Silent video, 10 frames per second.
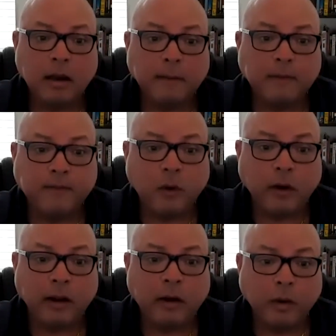before
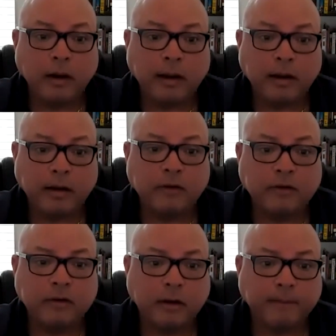it really
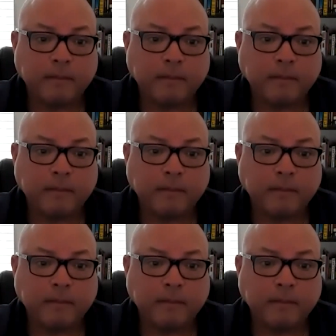is